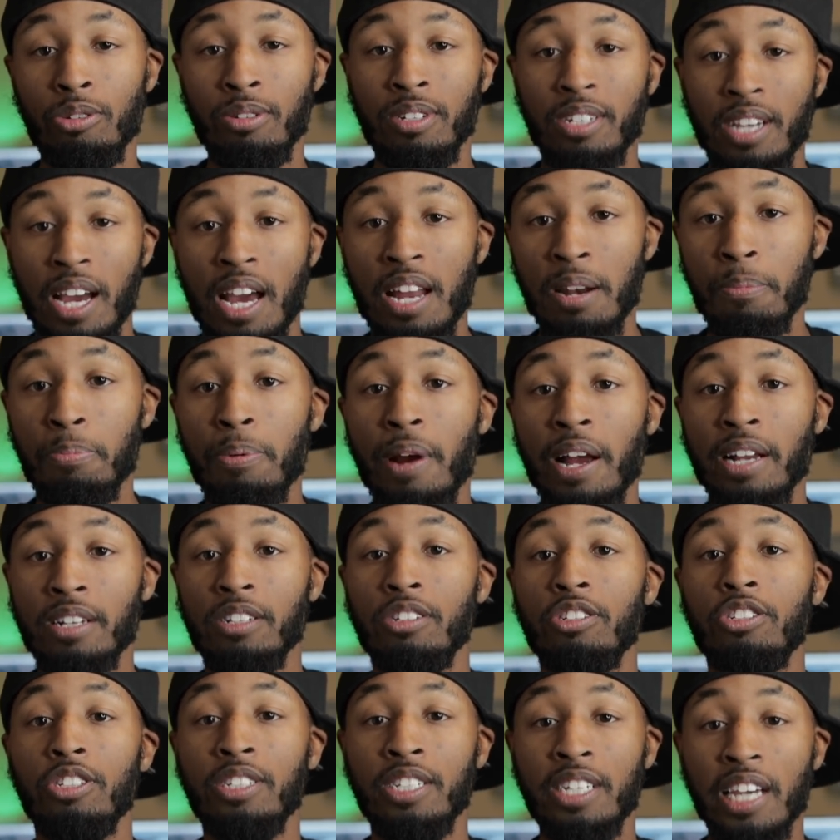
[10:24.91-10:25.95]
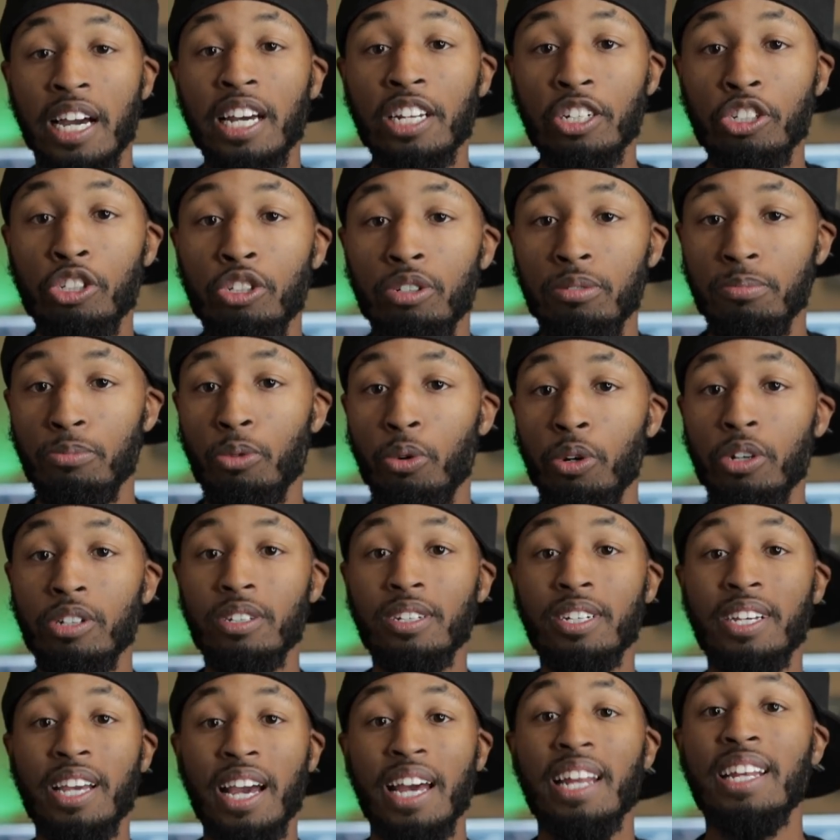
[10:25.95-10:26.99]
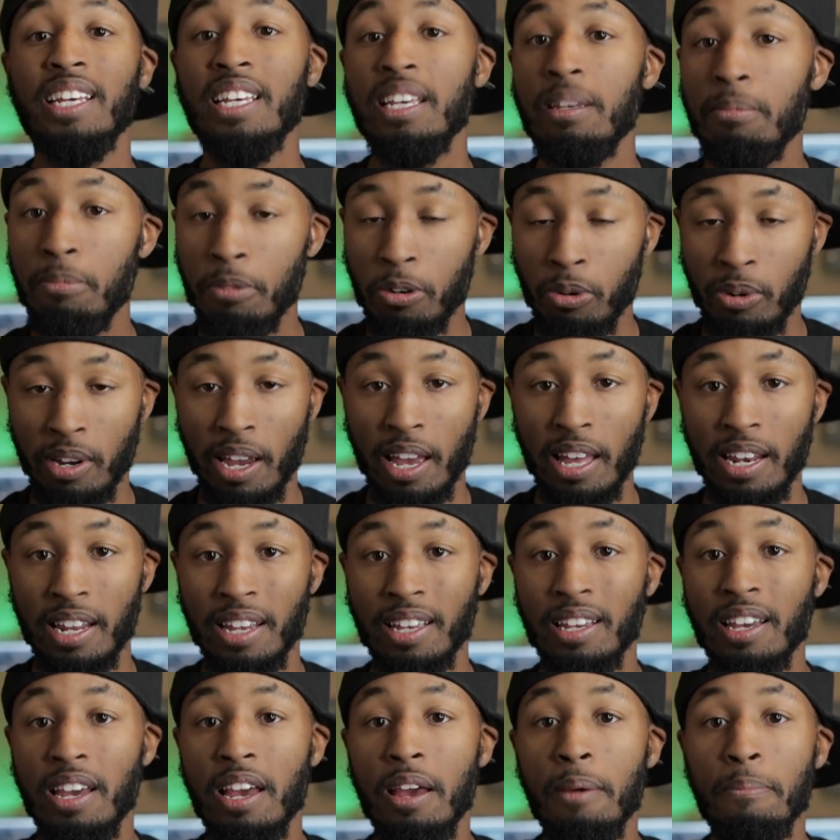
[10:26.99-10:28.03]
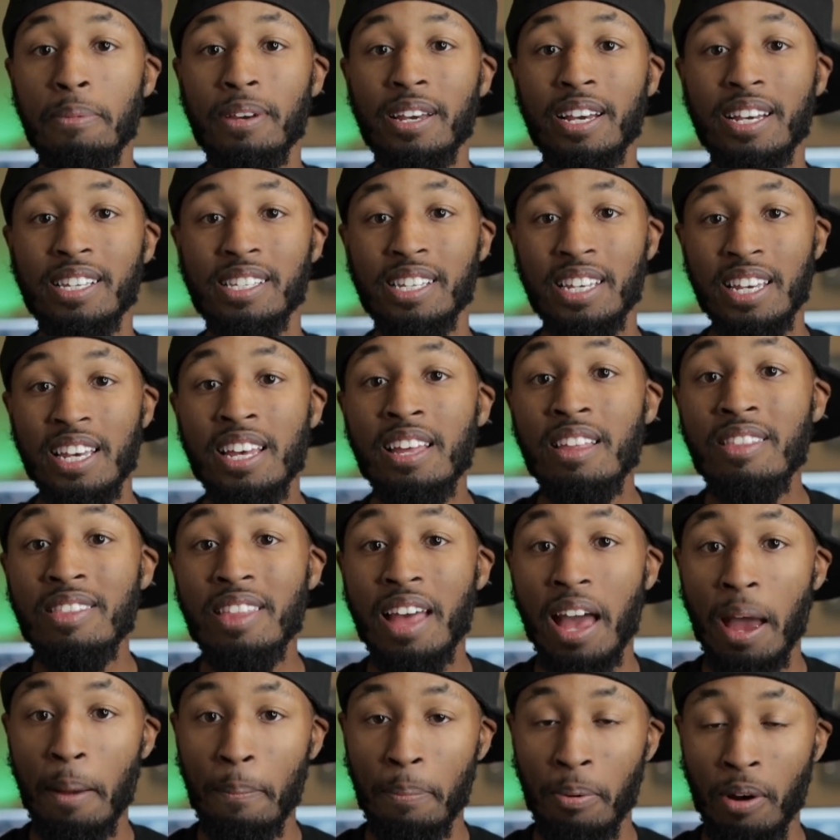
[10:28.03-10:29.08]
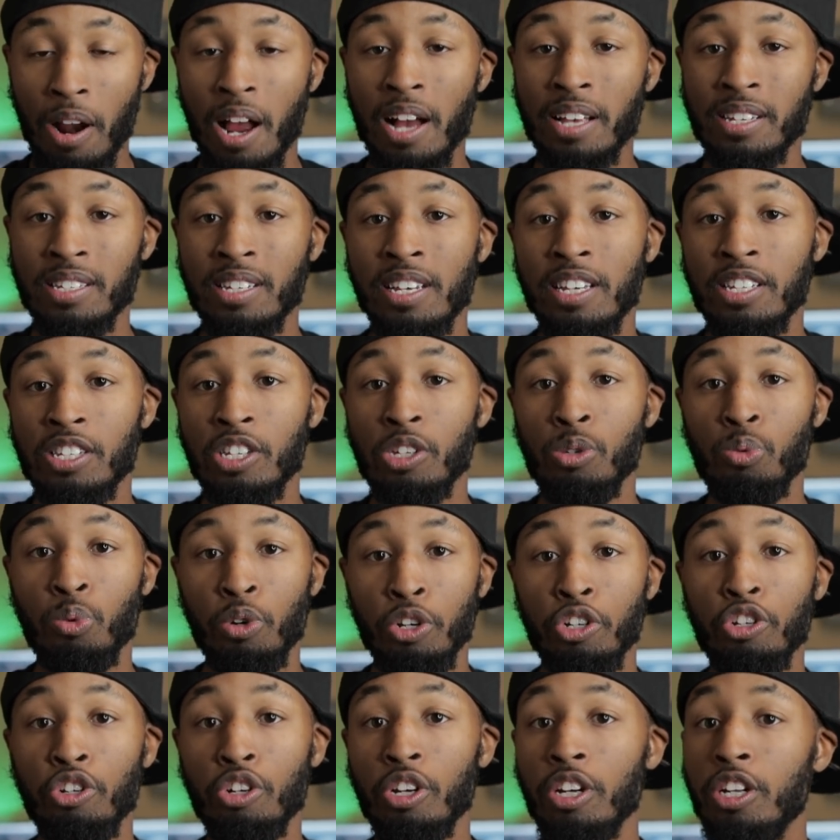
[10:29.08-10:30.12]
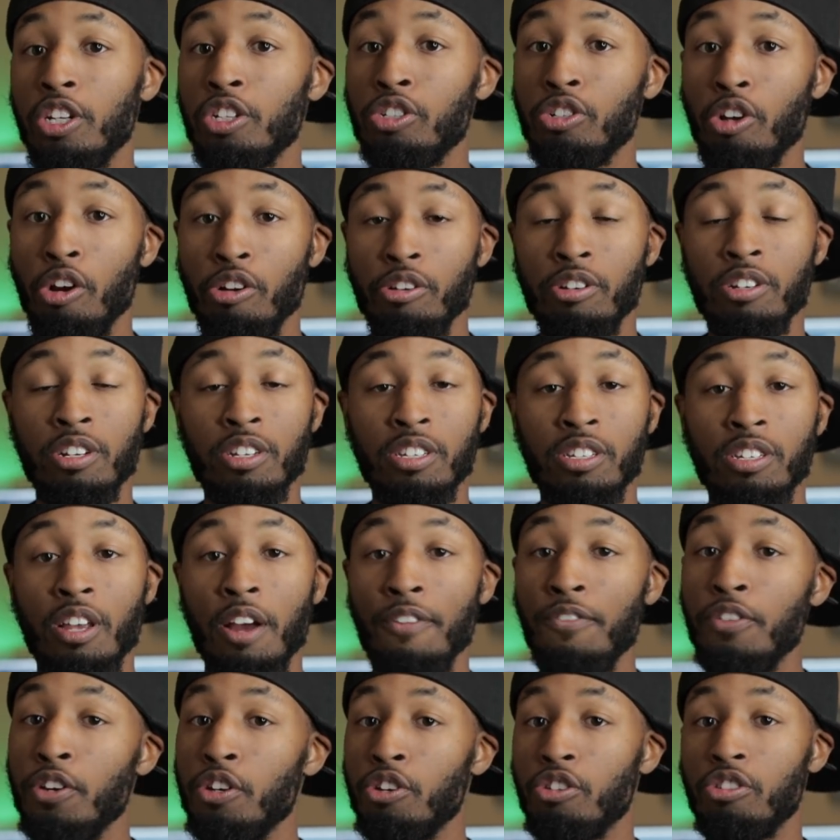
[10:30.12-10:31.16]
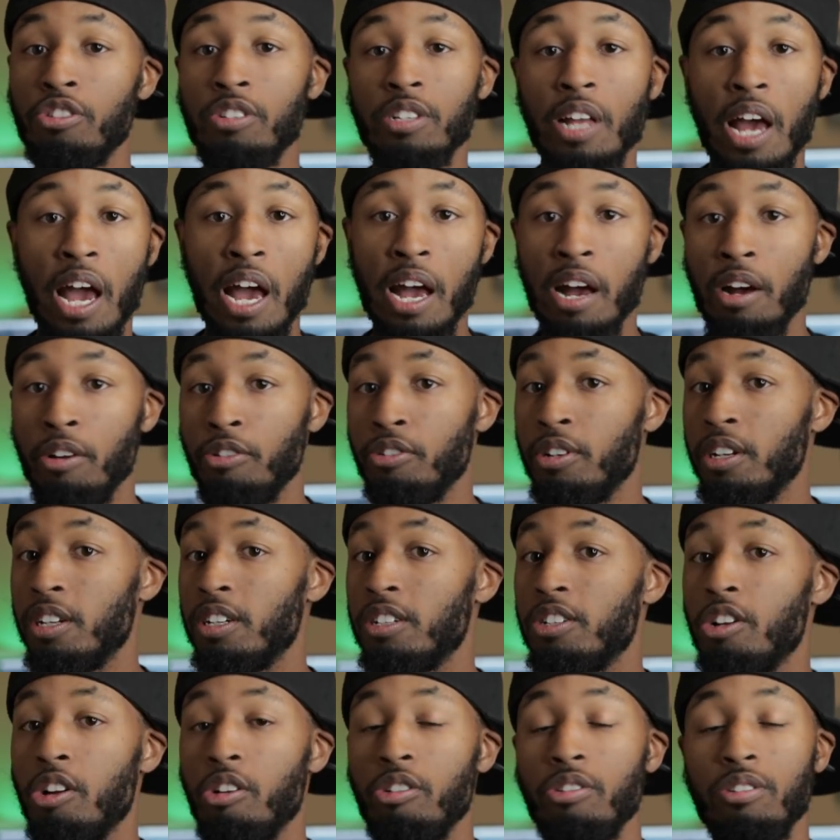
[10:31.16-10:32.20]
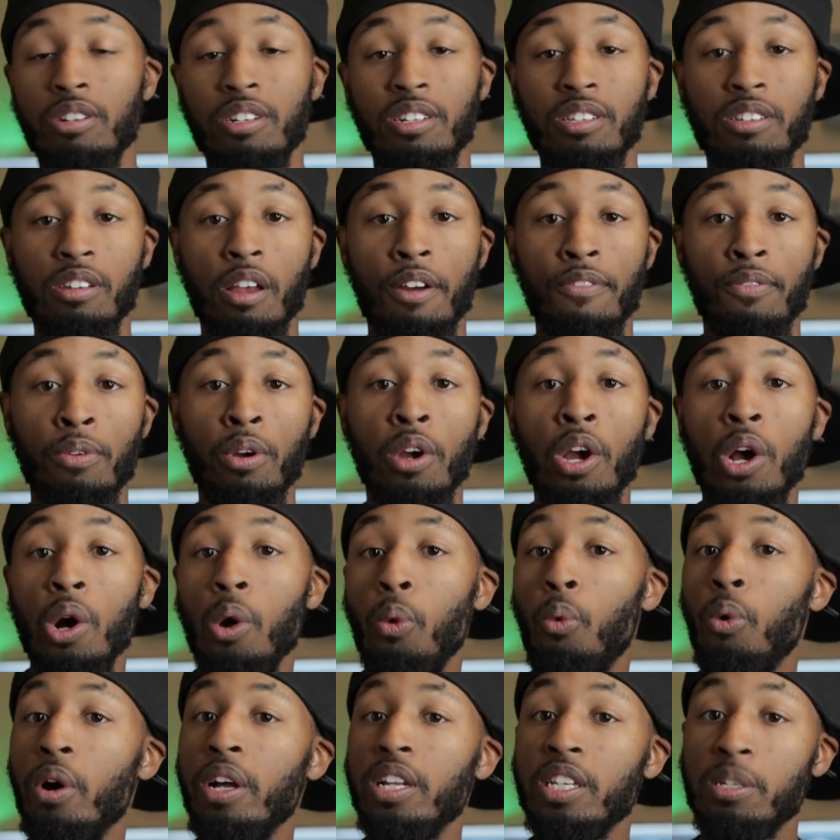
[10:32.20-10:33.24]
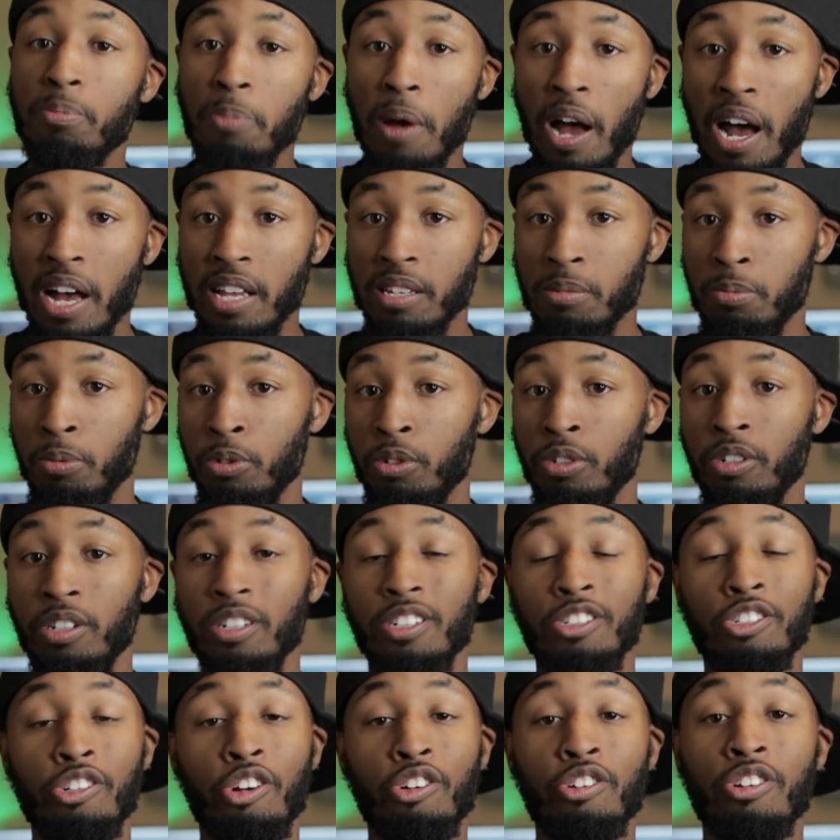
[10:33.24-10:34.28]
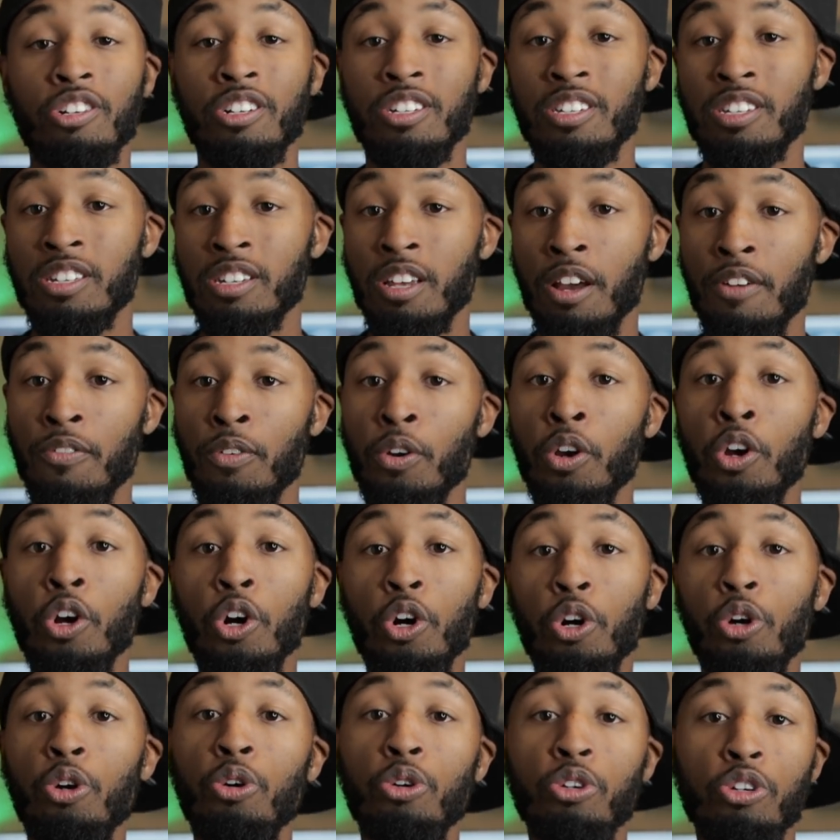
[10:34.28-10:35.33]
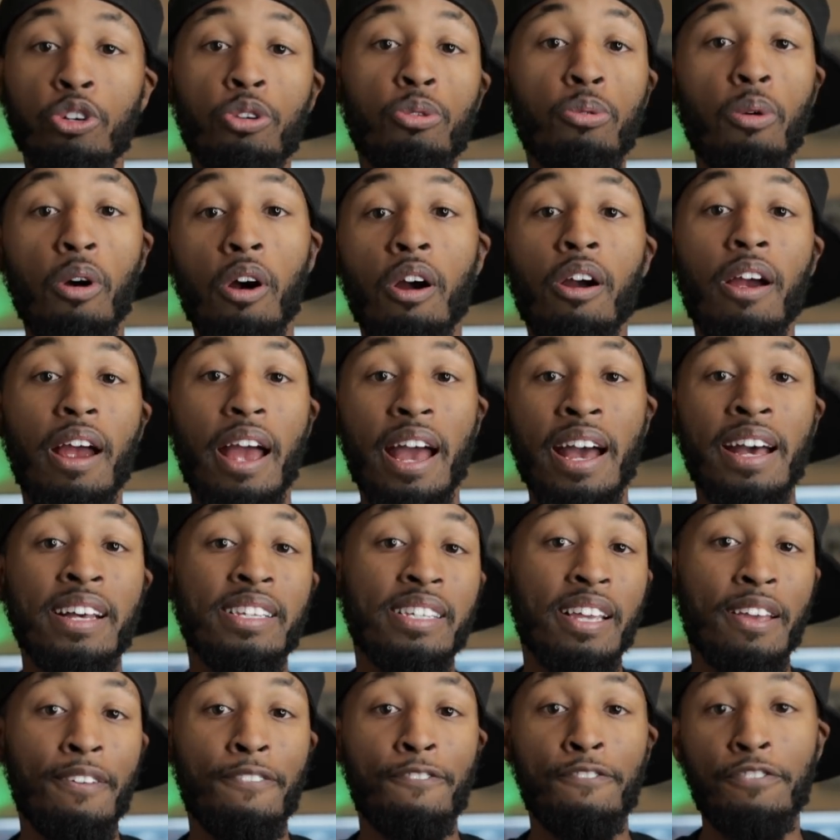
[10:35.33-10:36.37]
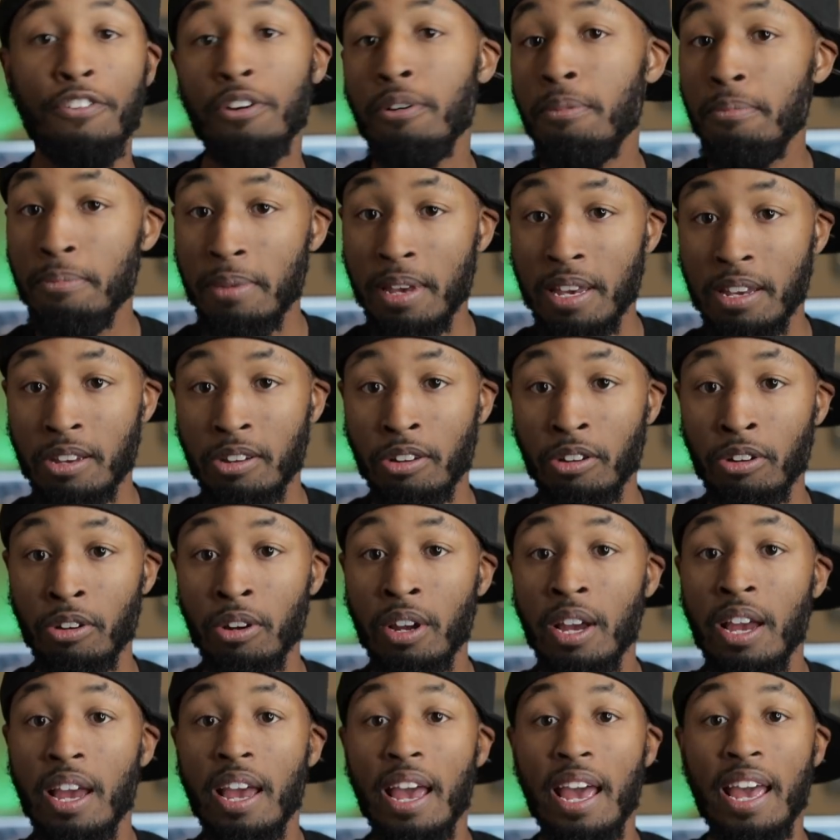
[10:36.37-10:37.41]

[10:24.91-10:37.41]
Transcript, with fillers: You gotta practice, you gotta shoot more, you gotta keep creating, because in that process is when you're gonna start to discover your style, you're gonna start to discover what is possible, you're gonna start to discover who you are as a filmmaker,